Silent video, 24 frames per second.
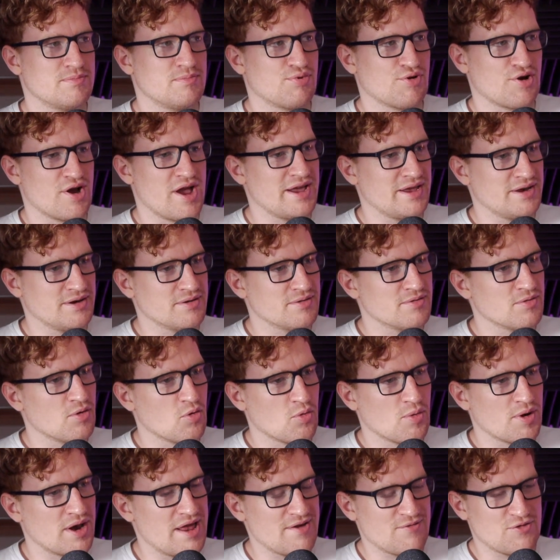brain
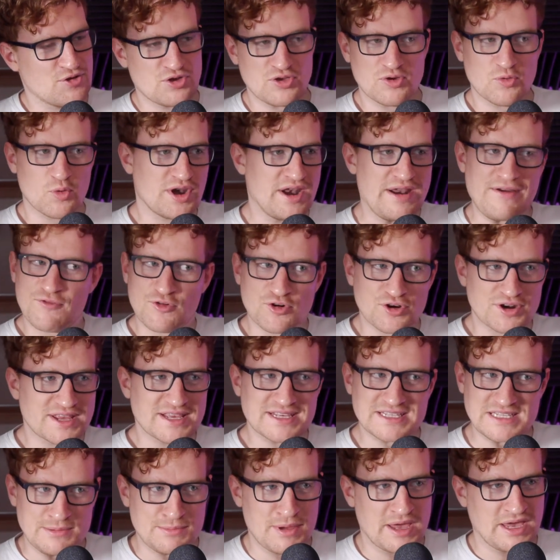or whatever whatever it
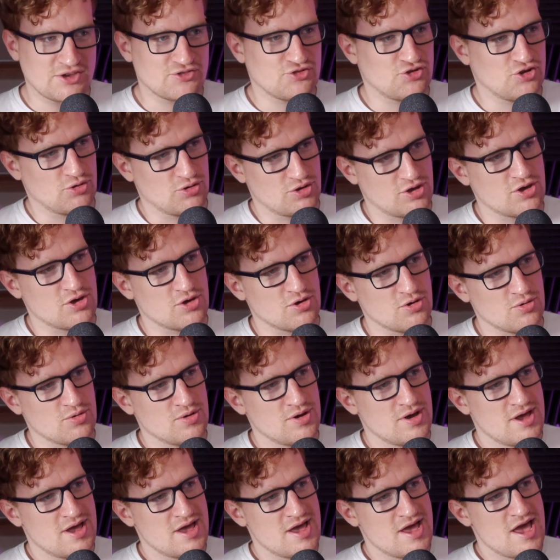is that makes you you
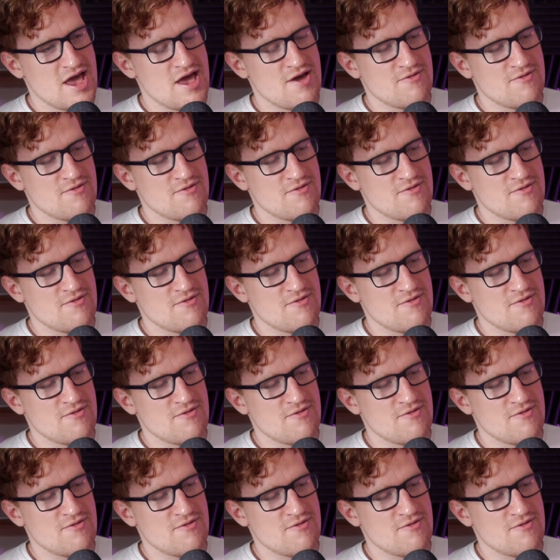mm.